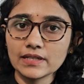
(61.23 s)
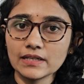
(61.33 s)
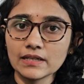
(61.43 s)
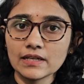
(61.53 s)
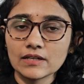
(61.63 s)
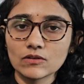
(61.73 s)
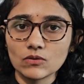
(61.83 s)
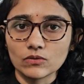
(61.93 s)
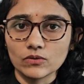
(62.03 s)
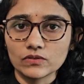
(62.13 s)
the
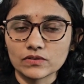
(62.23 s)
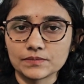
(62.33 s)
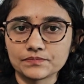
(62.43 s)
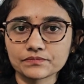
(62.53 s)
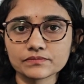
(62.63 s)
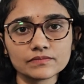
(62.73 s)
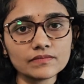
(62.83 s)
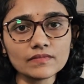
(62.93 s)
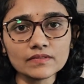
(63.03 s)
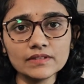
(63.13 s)
glucose.
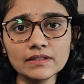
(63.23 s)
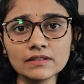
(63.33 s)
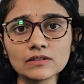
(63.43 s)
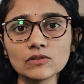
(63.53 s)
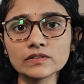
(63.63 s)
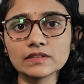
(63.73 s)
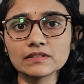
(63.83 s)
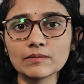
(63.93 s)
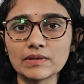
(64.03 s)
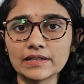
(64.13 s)
This
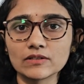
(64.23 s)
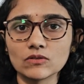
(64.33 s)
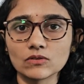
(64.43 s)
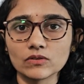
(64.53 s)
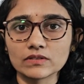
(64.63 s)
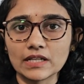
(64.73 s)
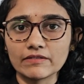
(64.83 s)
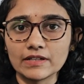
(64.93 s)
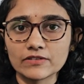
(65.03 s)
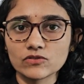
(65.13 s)
causes the blood glucose
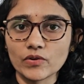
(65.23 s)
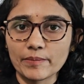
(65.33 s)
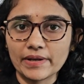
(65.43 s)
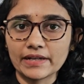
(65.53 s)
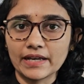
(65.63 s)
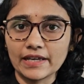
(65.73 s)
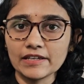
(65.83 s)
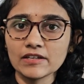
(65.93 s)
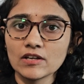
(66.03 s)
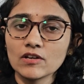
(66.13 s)
levels to remain
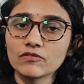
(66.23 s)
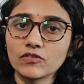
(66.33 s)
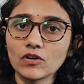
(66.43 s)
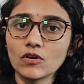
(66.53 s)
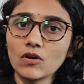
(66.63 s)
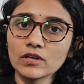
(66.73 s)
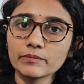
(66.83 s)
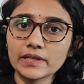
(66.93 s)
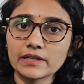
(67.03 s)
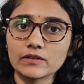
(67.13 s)
high for a
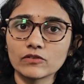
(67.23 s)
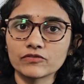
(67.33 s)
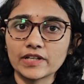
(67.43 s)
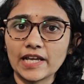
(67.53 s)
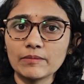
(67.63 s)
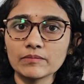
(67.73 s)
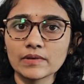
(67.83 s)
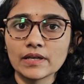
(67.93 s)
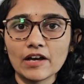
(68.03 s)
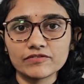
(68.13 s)
long period of
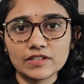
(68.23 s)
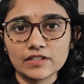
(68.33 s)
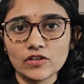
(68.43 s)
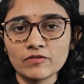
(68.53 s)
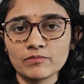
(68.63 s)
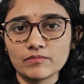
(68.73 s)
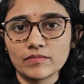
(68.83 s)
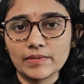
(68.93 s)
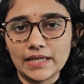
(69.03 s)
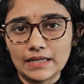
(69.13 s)
time after your
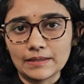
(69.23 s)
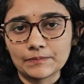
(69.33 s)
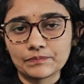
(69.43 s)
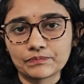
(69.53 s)
meal.